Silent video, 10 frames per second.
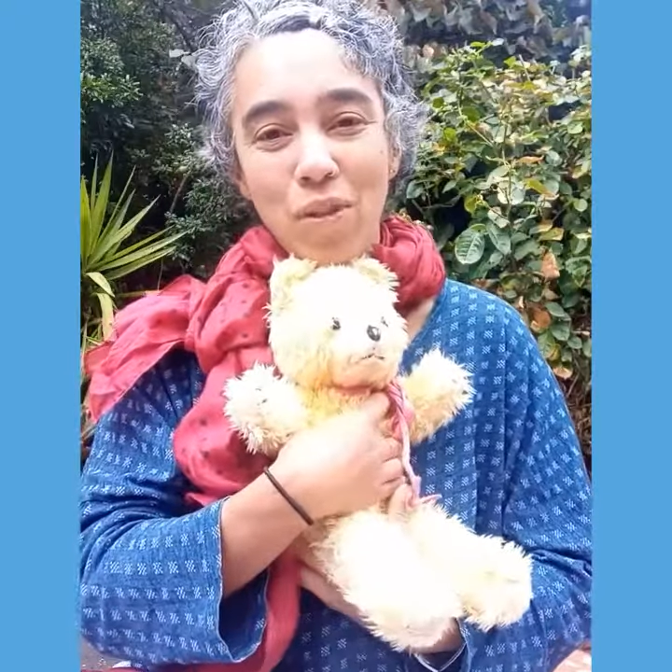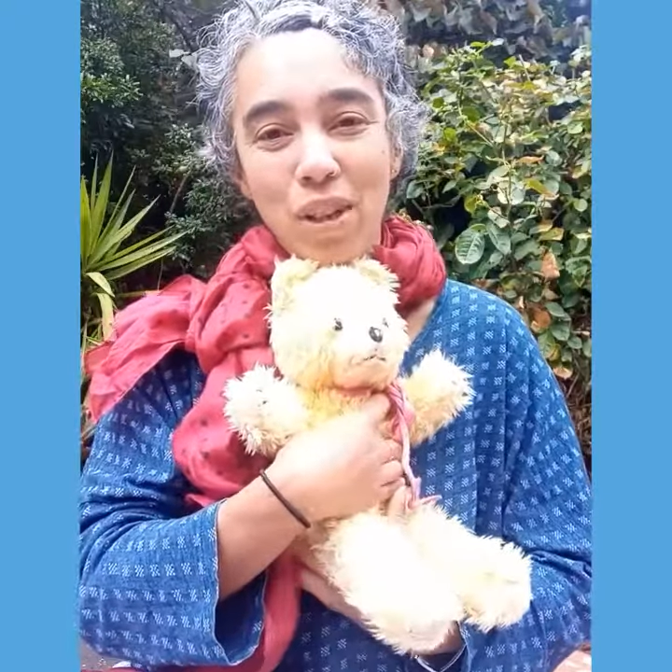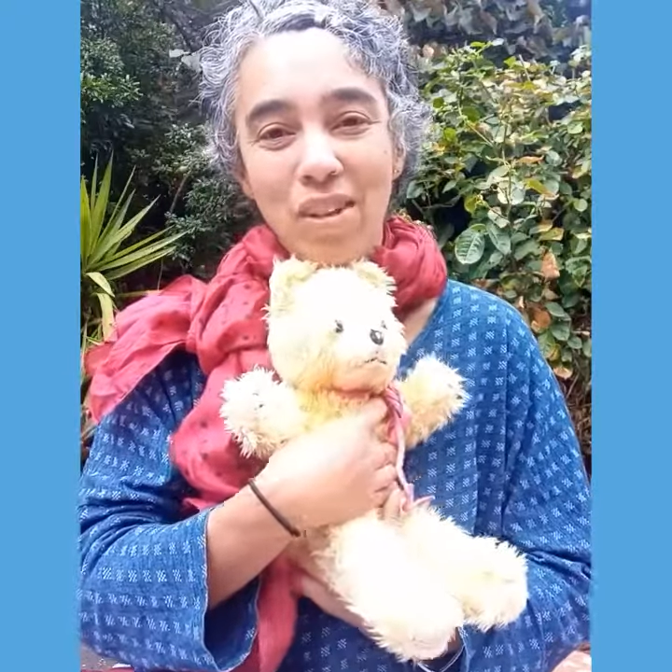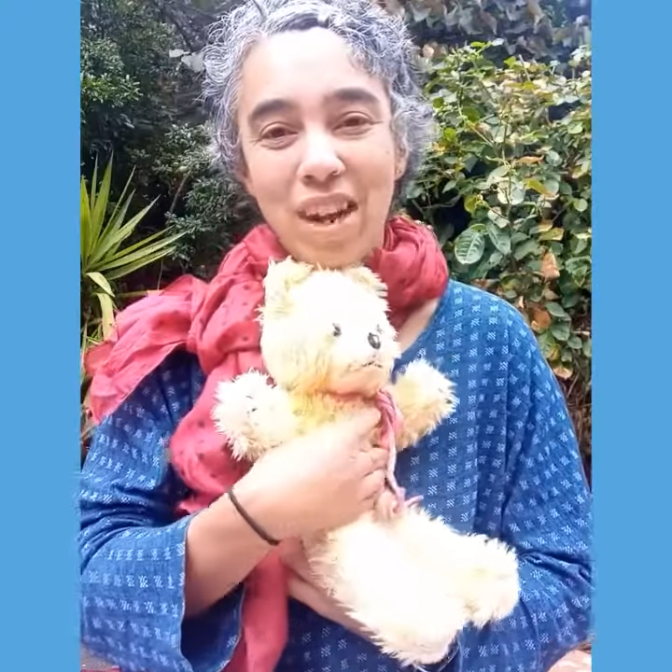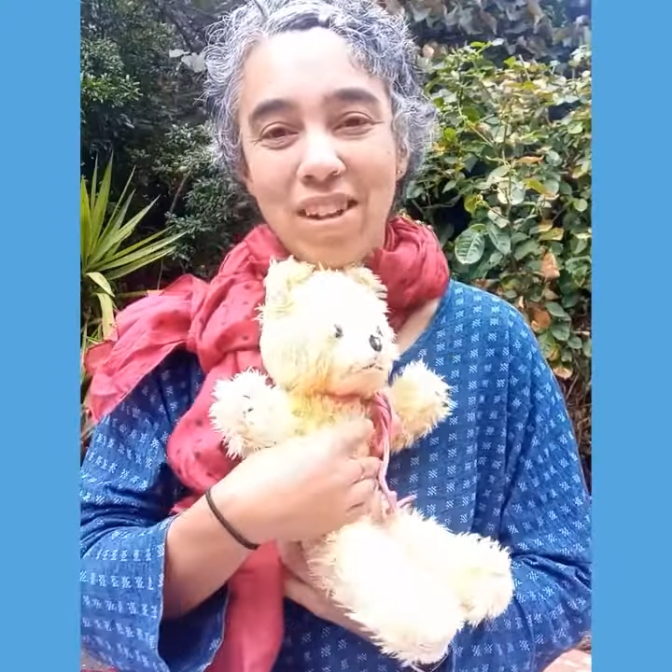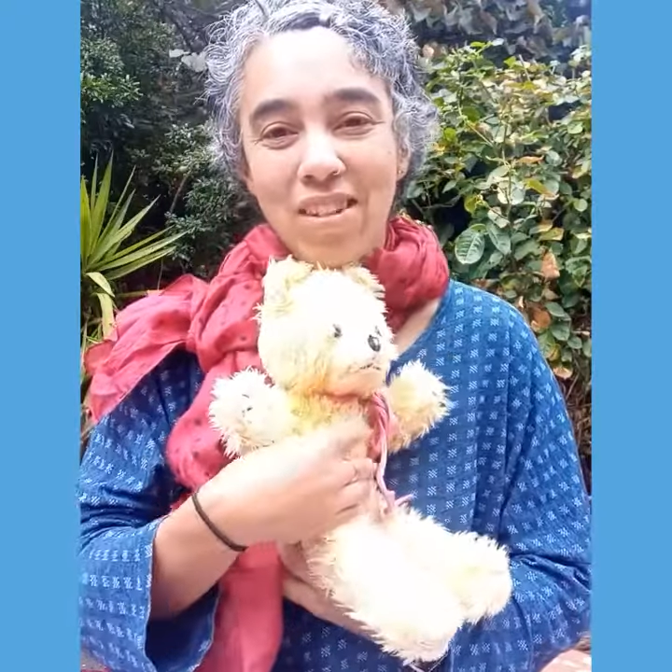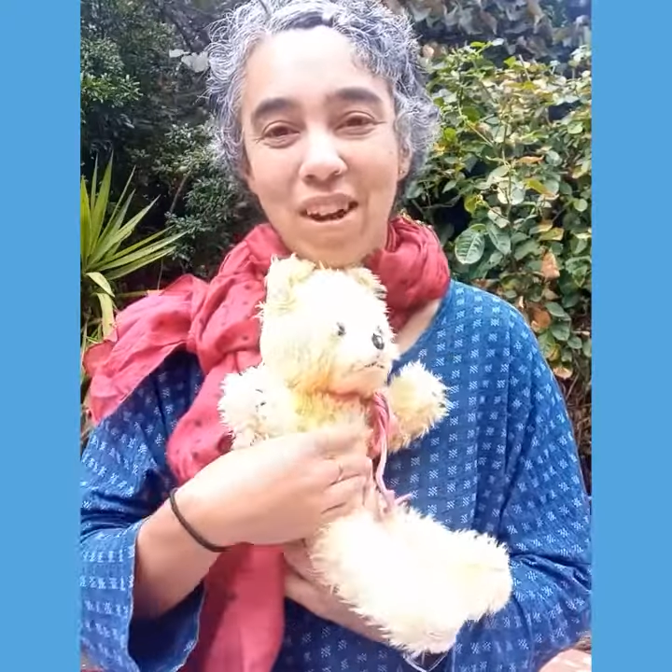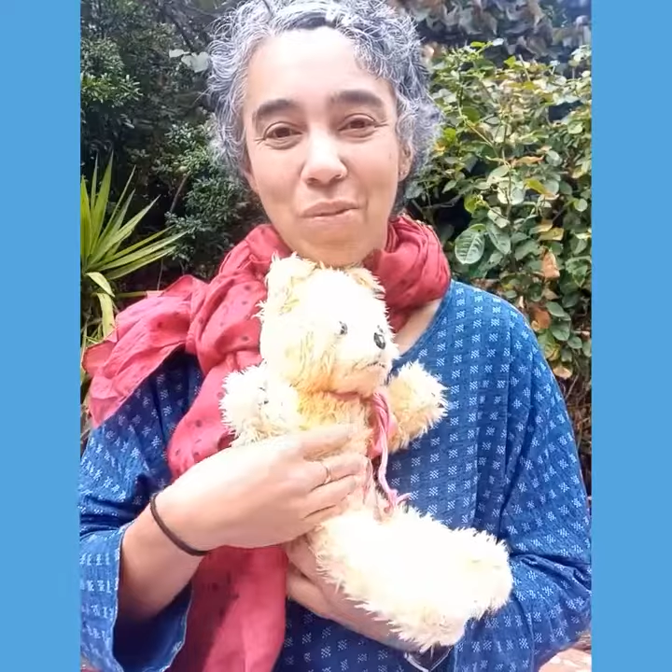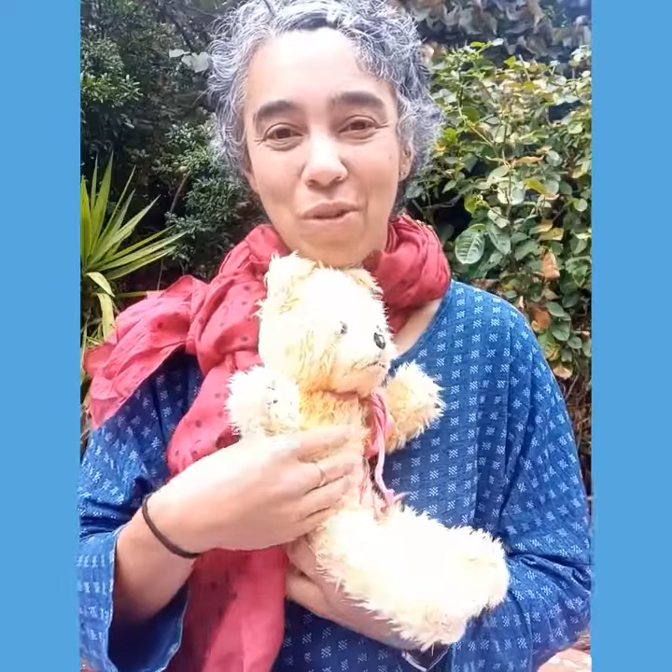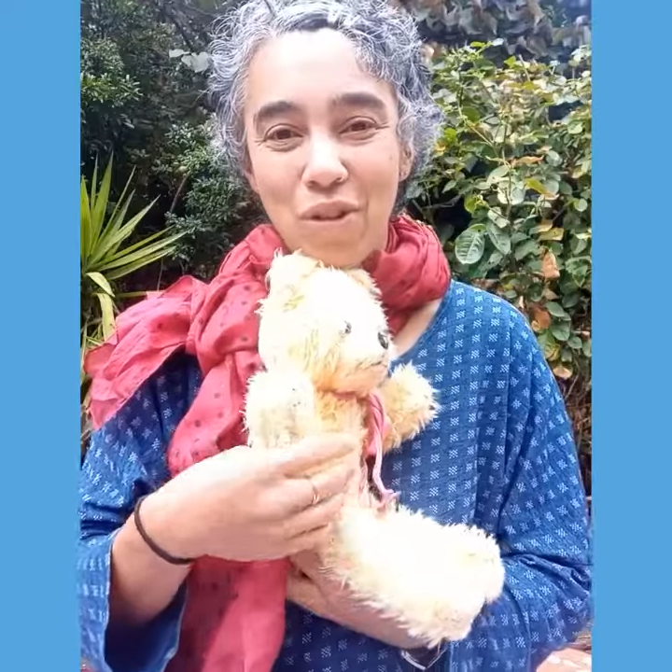really great
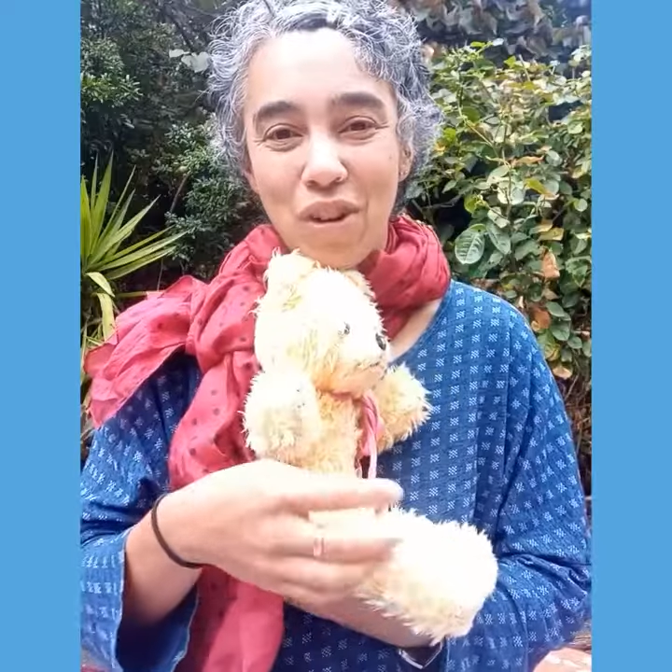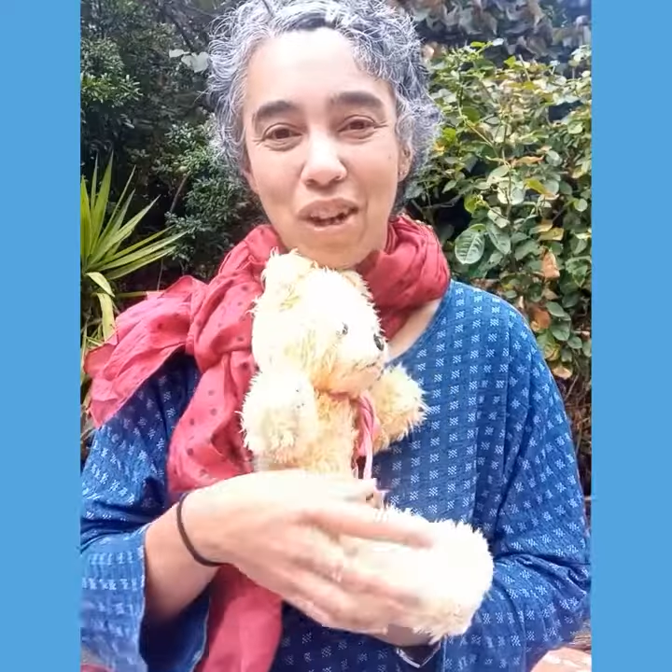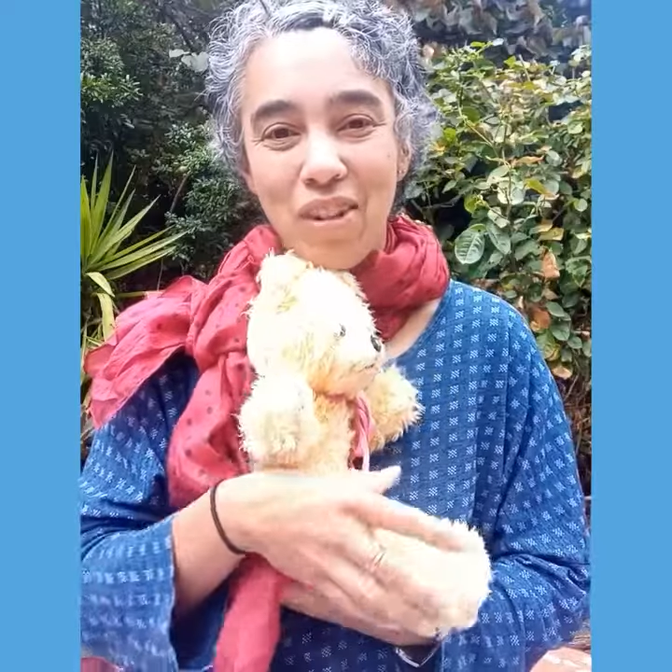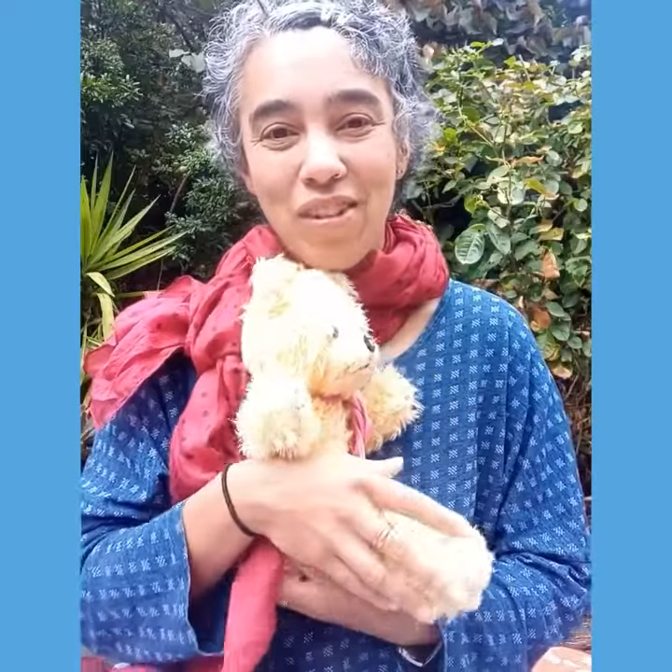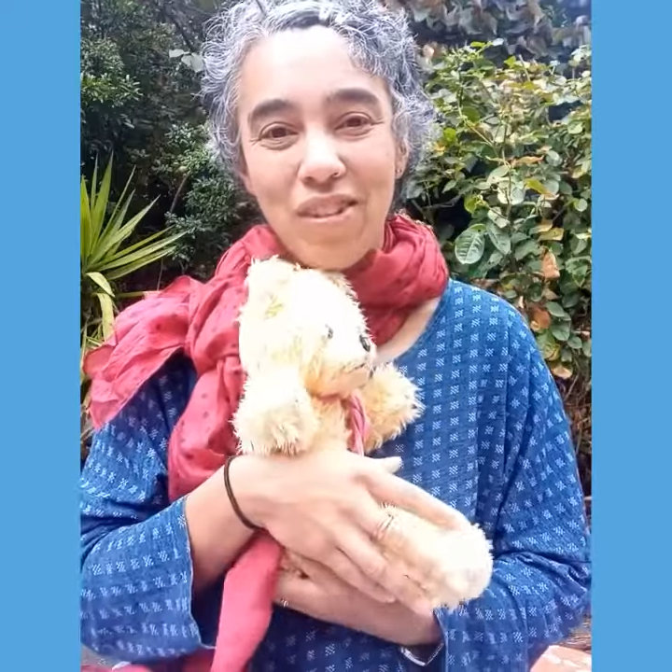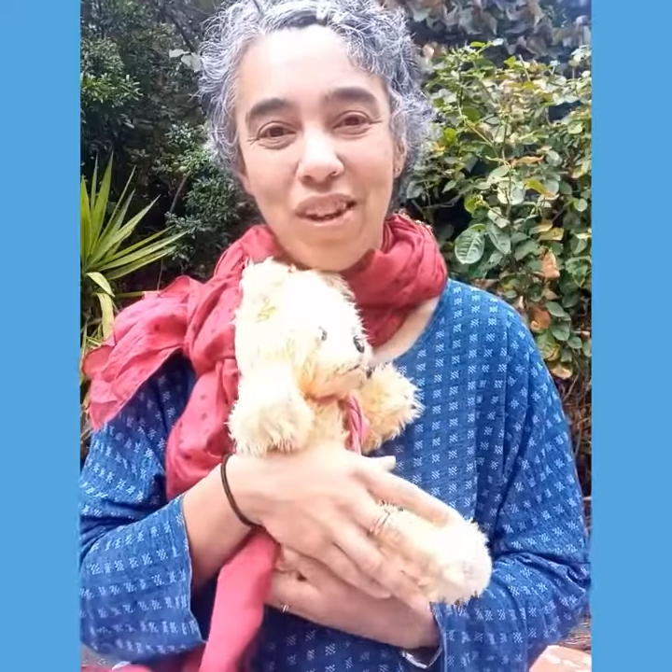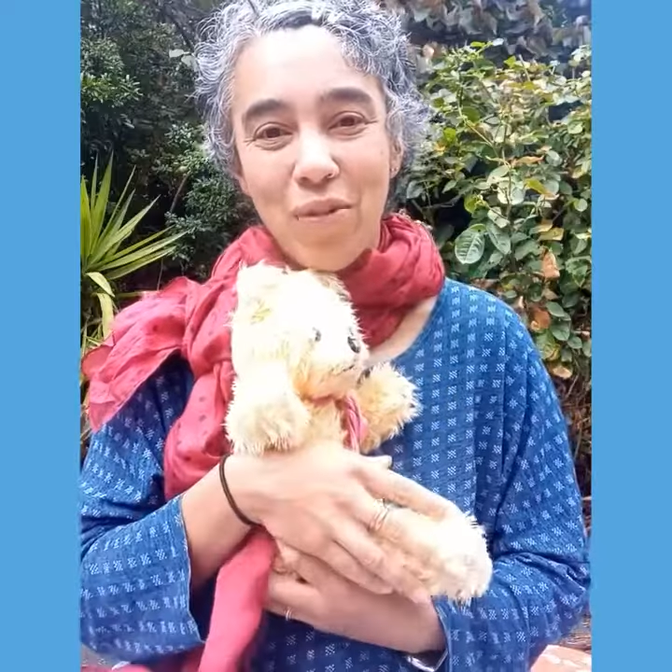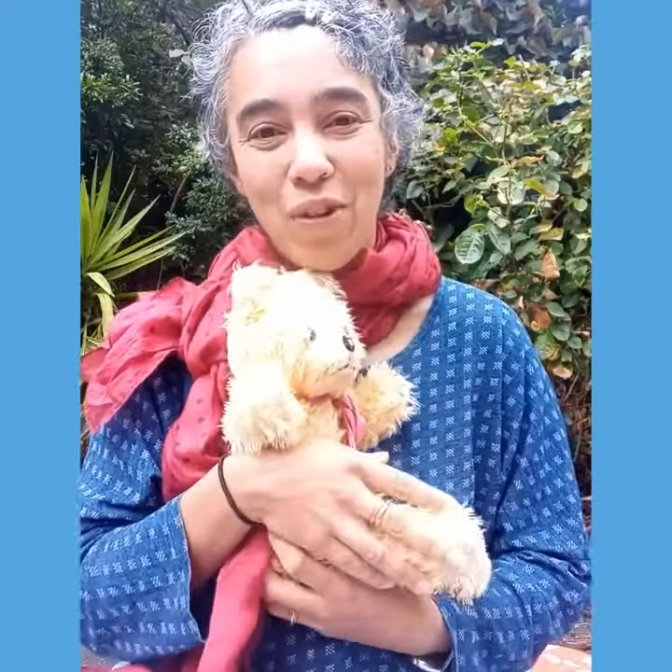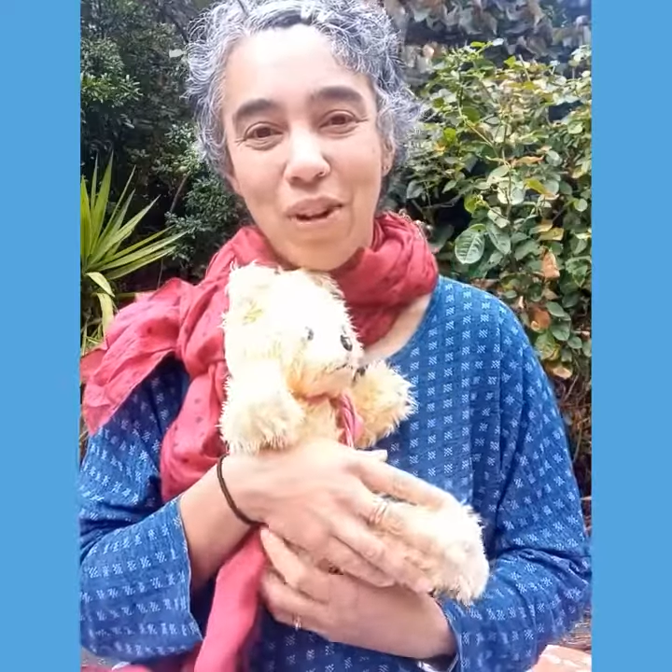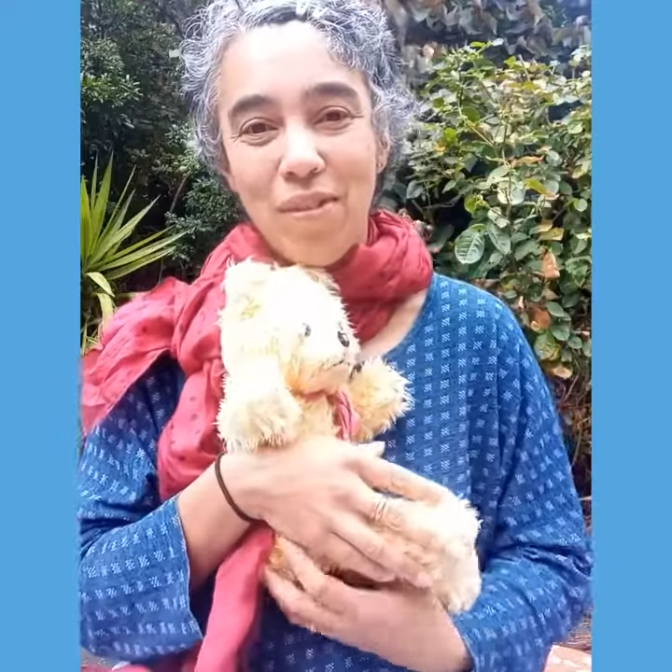time to try and just have one